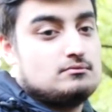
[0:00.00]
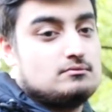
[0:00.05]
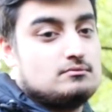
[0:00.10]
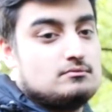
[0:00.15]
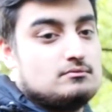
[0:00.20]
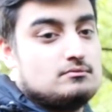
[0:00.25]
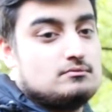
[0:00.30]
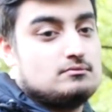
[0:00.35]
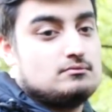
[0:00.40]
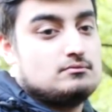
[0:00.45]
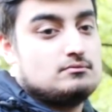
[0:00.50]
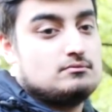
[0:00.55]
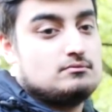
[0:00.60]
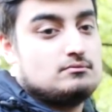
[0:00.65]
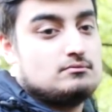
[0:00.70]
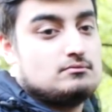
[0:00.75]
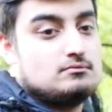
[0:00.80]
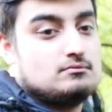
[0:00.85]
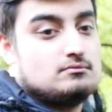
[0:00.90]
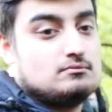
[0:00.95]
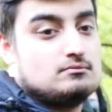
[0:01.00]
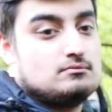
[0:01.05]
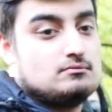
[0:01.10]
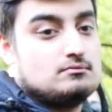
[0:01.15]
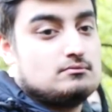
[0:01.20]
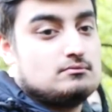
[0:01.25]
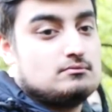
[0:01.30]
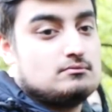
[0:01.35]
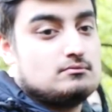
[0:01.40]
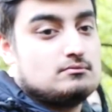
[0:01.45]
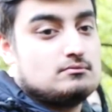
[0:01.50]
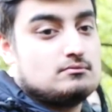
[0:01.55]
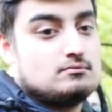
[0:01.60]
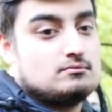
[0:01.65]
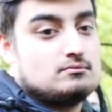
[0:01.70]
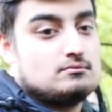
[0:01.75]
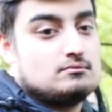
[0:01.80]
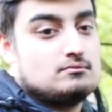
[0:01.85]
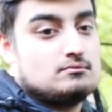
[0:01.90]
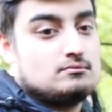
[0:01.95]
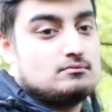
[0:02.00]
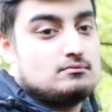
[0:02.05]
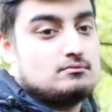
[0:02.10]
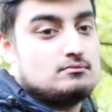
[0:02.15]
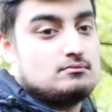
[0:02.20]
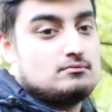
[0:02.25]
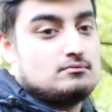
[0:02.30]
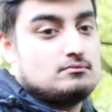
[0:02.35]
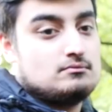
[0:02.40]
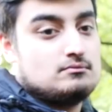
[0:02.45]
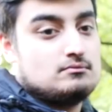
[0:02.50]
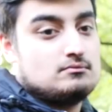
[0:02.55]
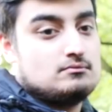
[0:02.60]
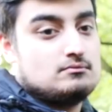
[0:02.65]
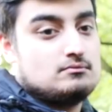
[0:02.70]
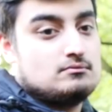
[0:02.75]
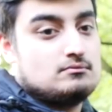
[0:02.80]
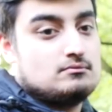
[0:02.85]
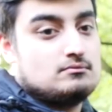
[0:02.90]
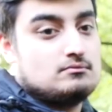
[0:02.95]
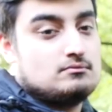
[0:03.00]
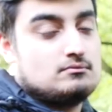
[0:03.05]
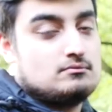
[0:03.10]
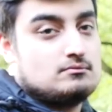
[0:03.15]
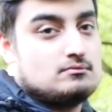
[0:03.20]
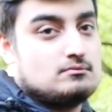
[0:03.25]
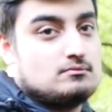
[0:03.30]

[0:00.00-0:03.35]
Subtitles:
[no speech]